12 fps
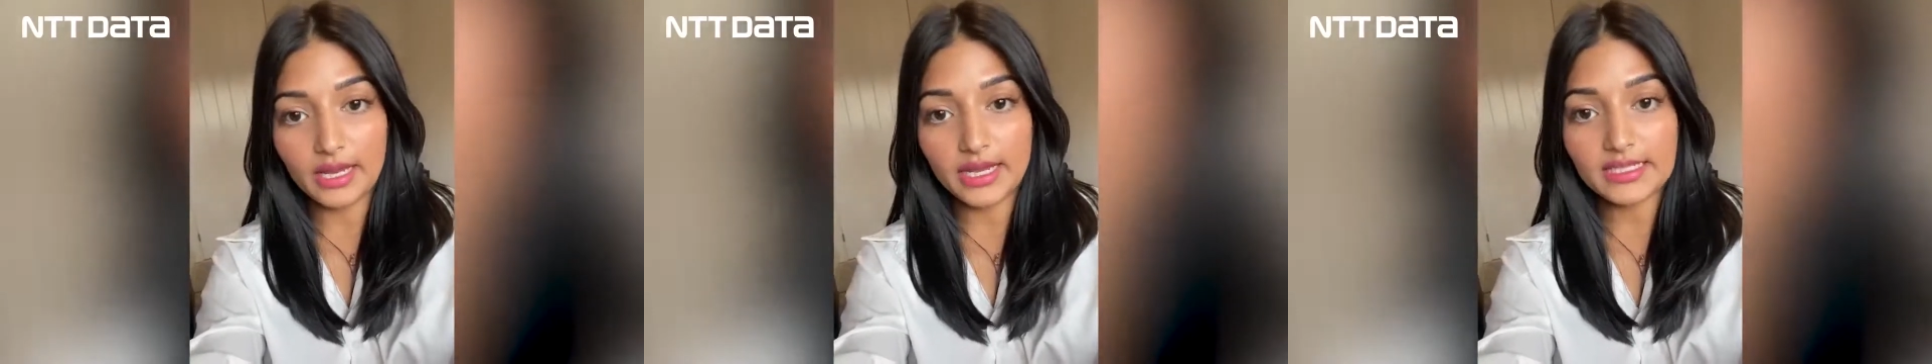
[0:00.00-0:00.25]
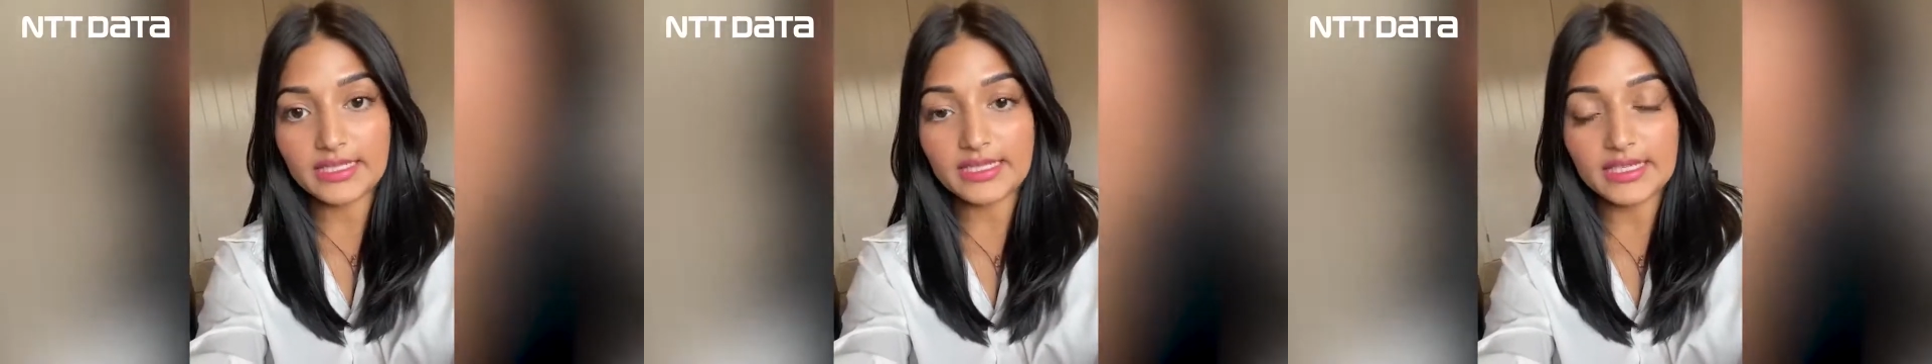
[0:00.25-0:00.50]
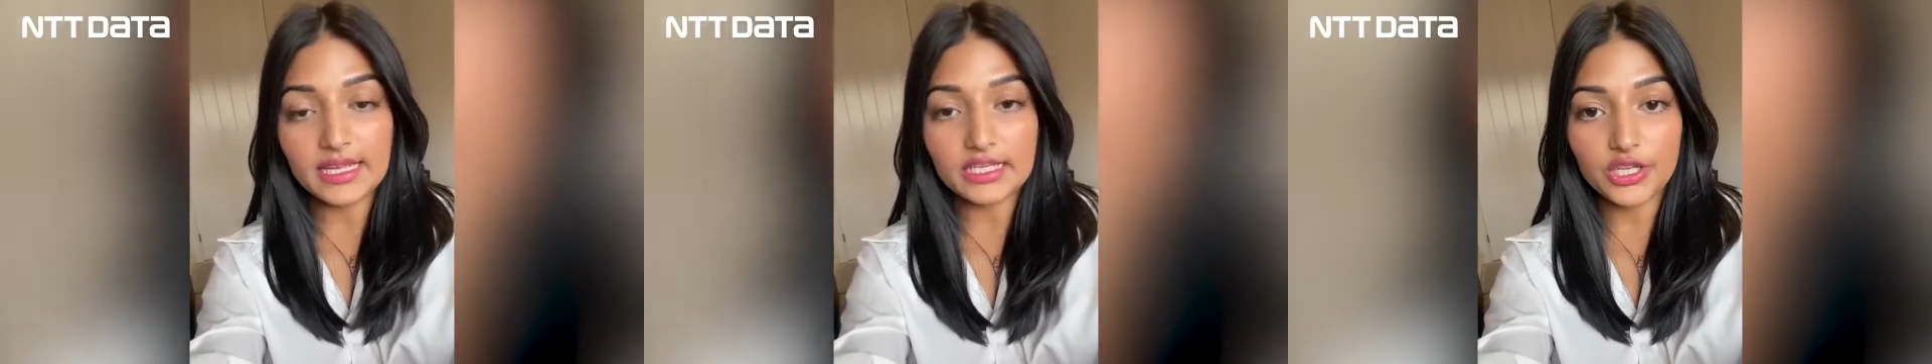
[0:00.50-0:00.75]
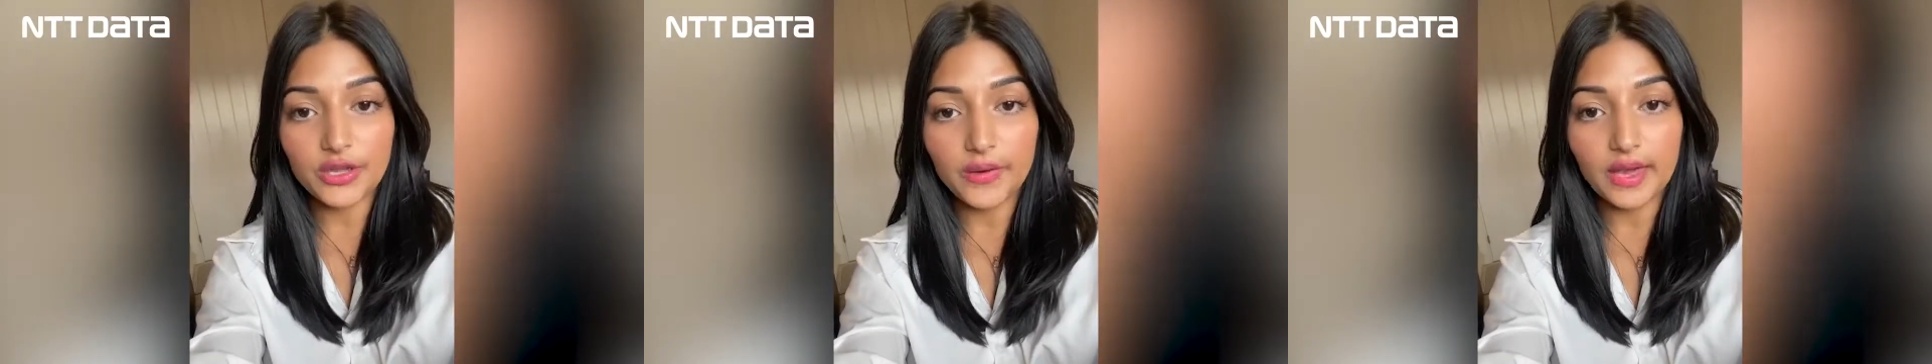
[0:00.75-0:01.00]
NTT DATA
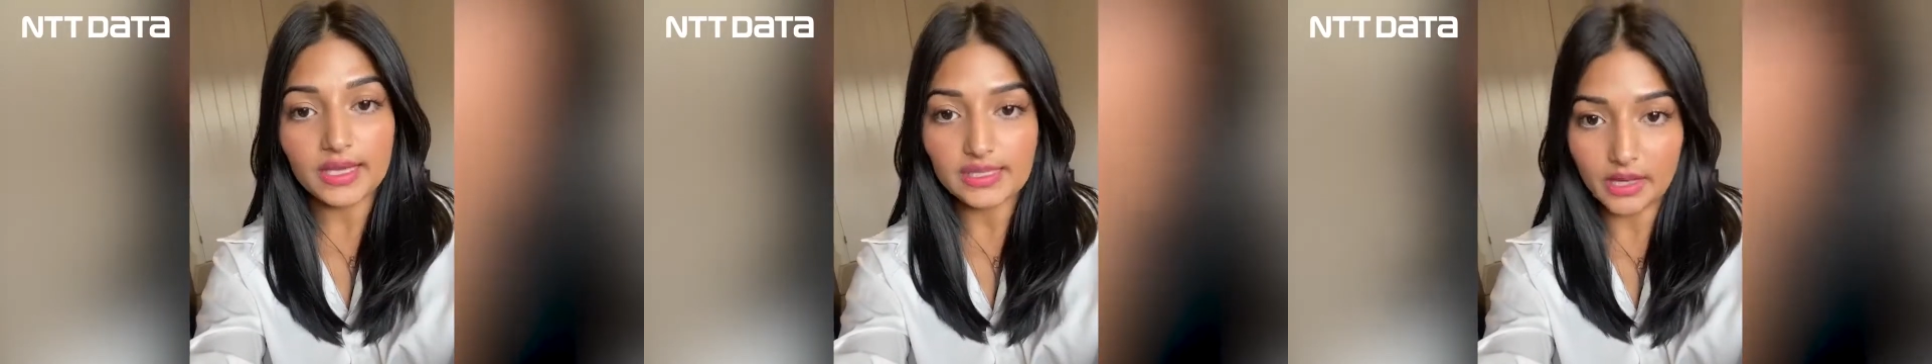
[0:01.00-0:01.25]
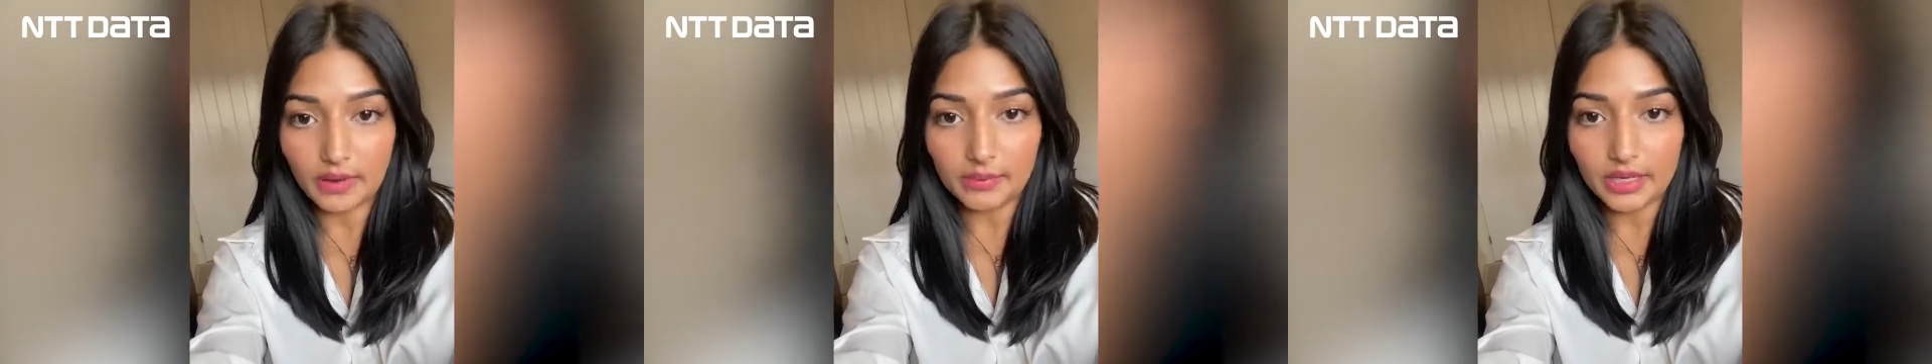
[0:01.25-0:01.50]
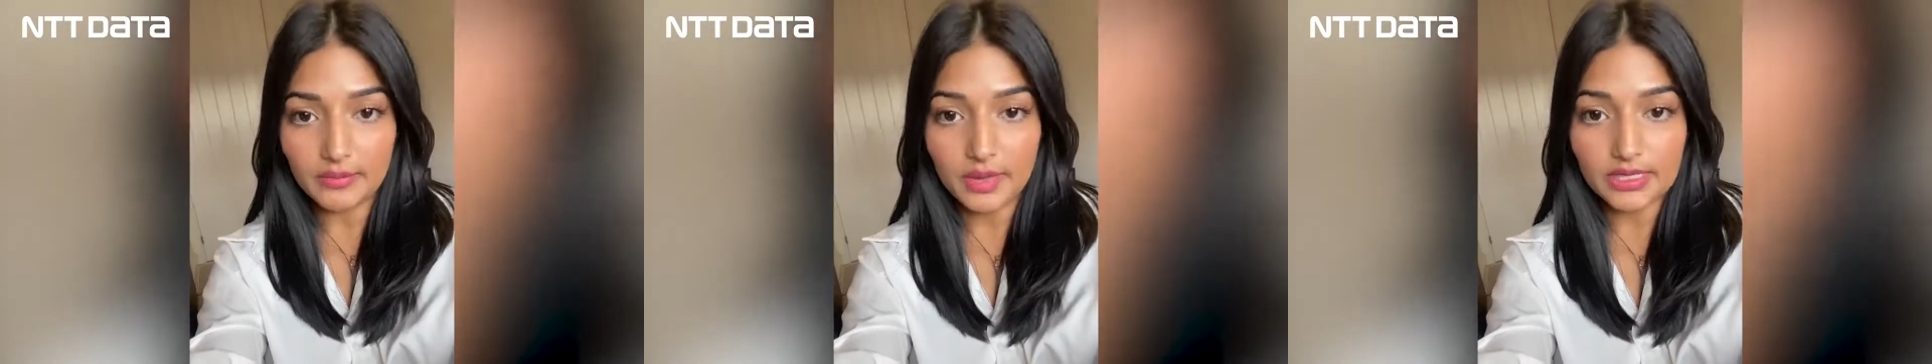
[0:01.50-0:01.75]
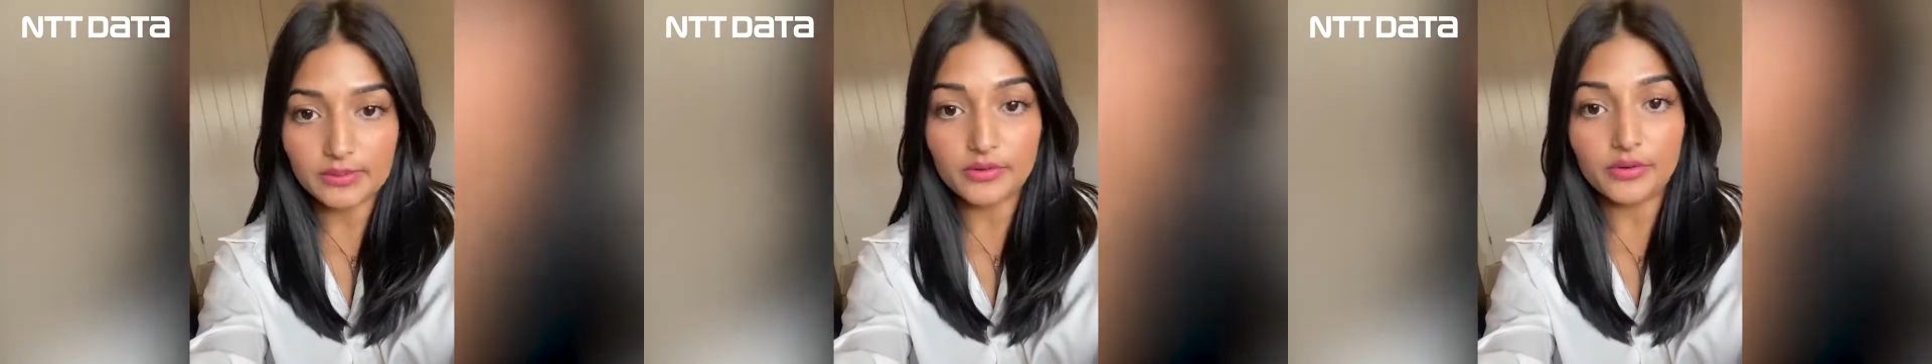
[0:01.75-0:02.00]
UK as a company
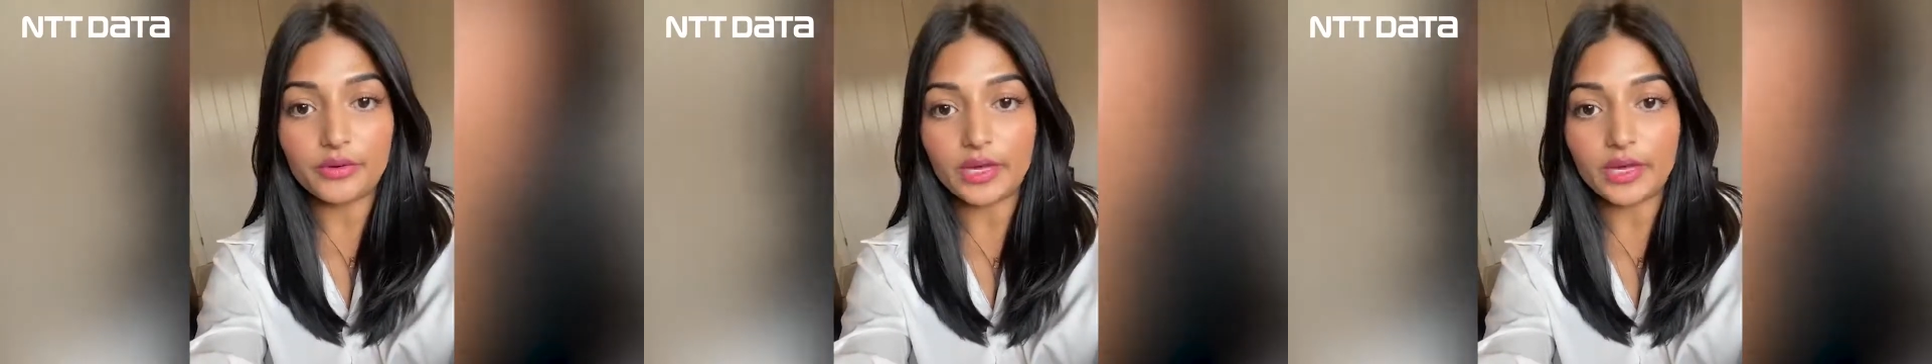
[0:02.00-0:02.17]
makes me feel